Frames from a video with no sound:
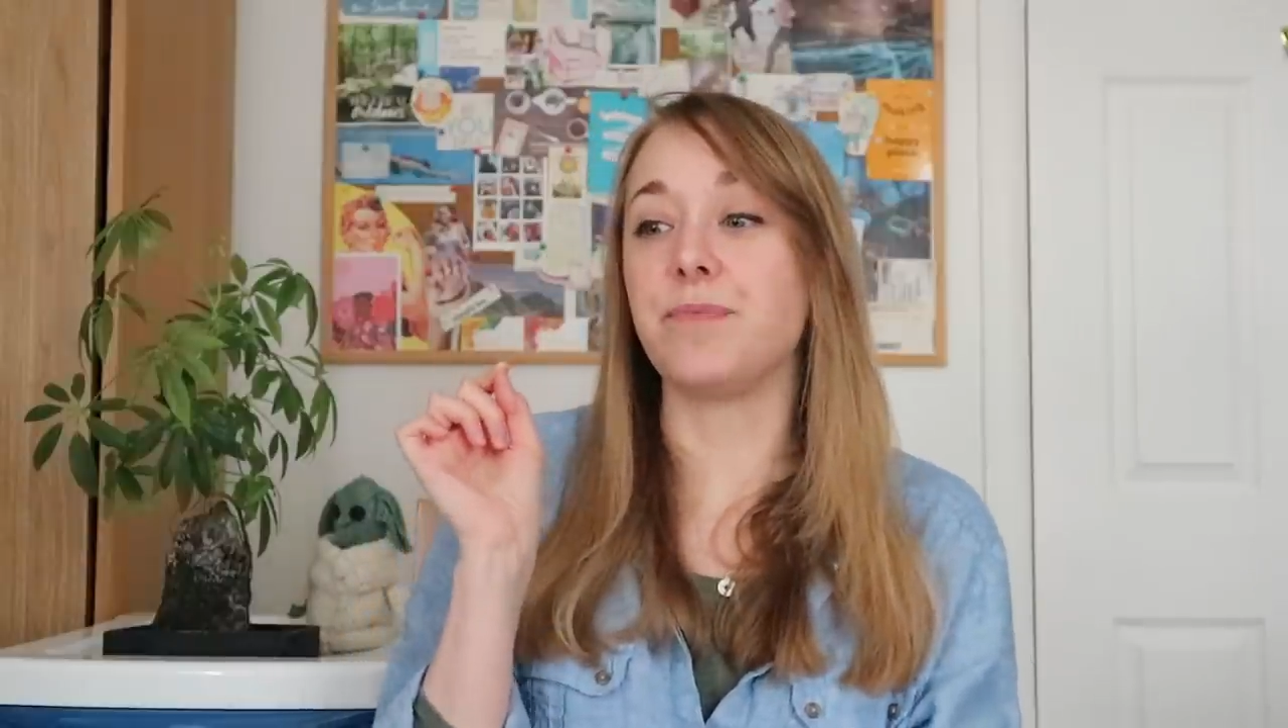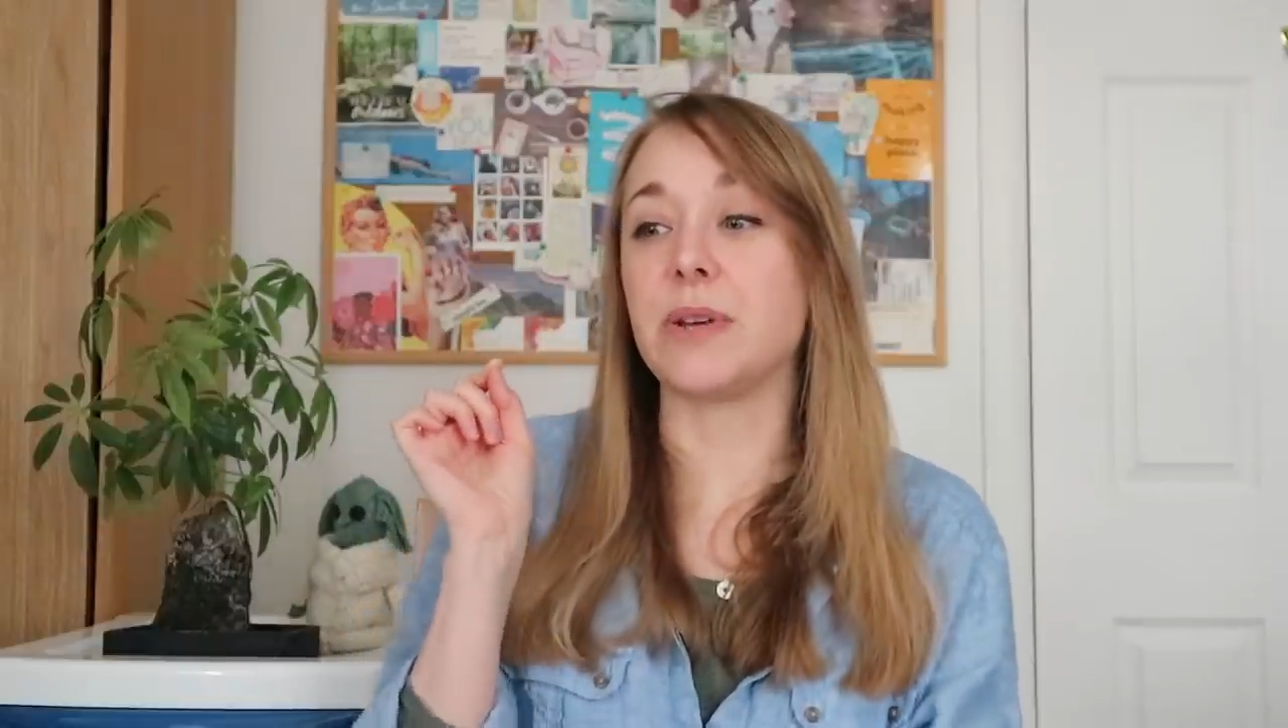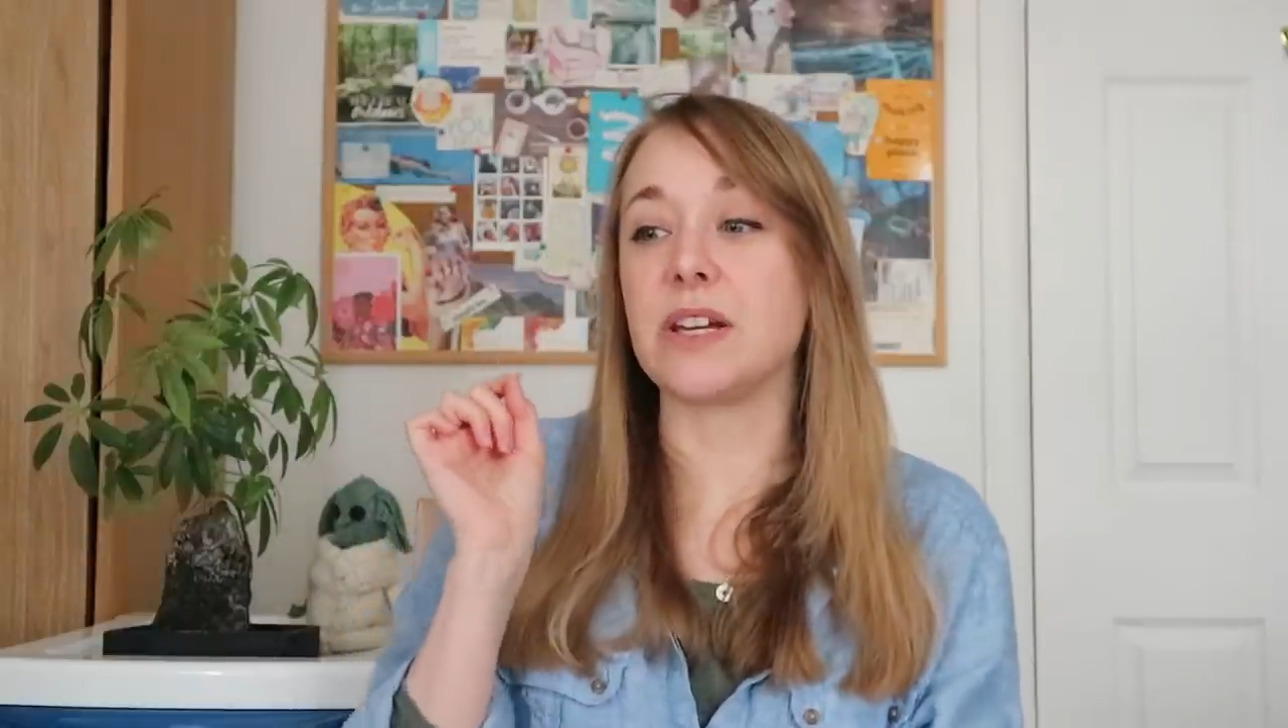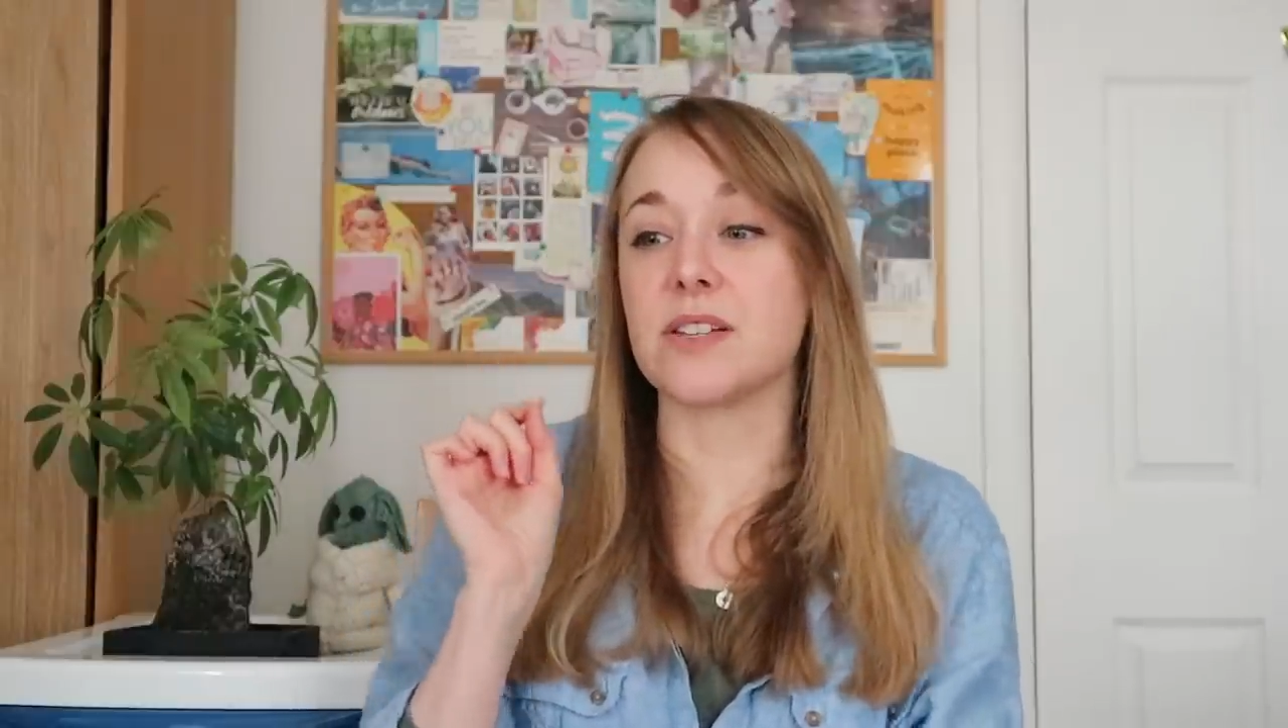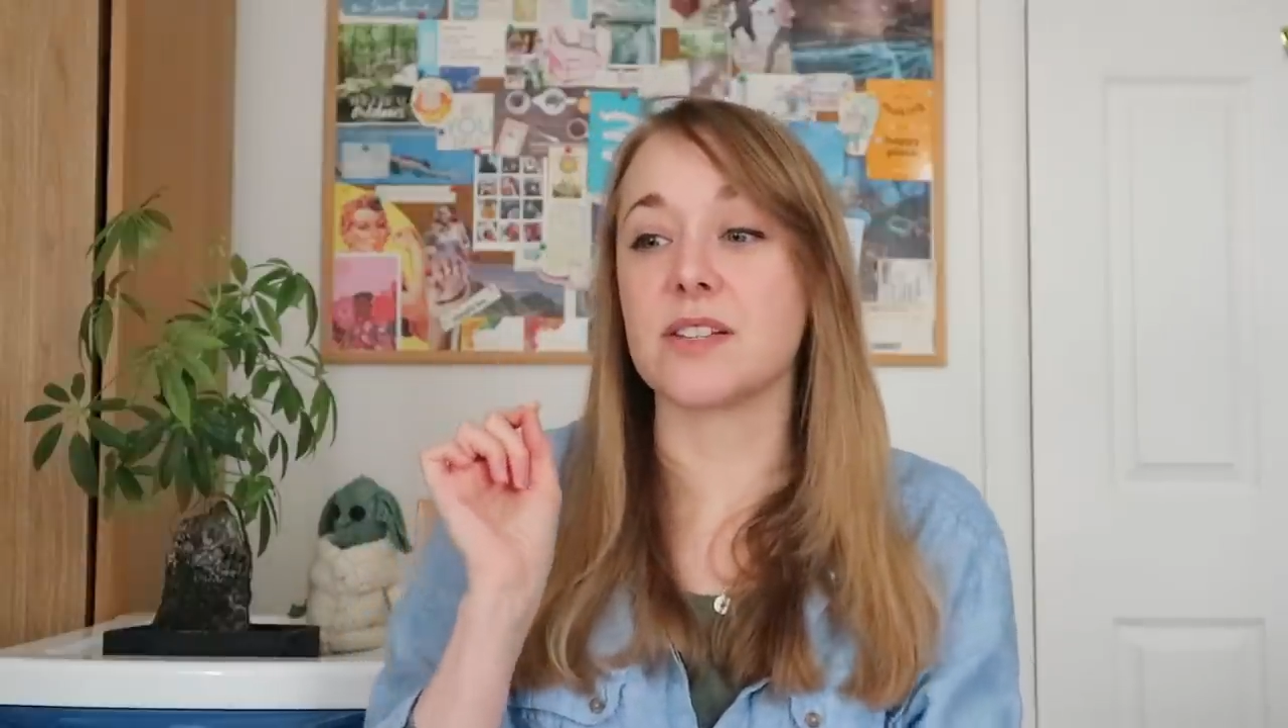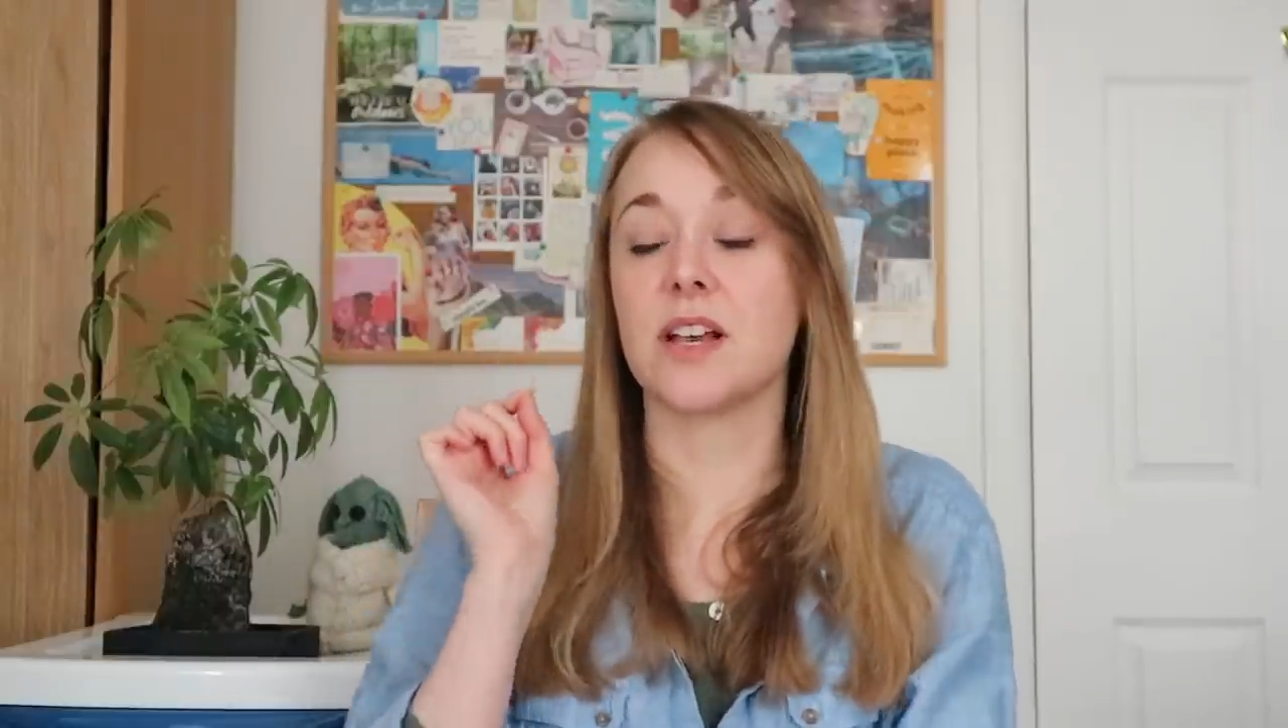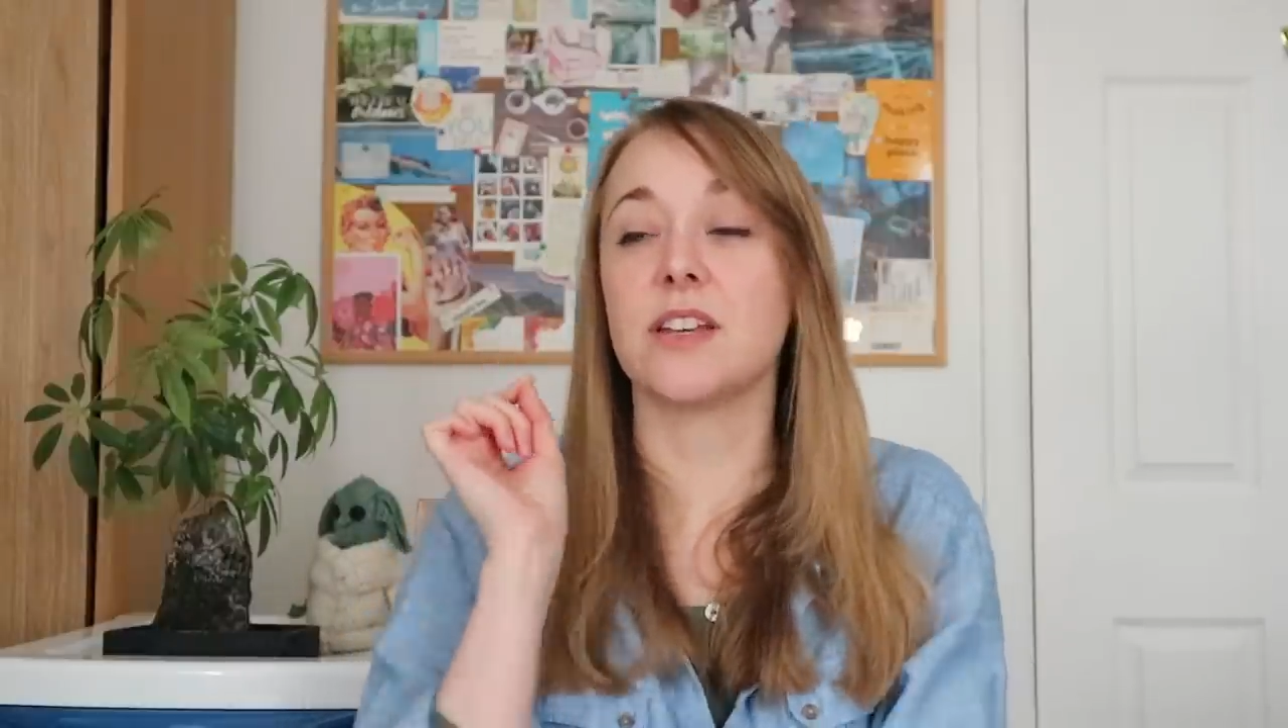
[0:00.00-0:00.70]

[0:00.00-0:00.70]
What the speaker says: because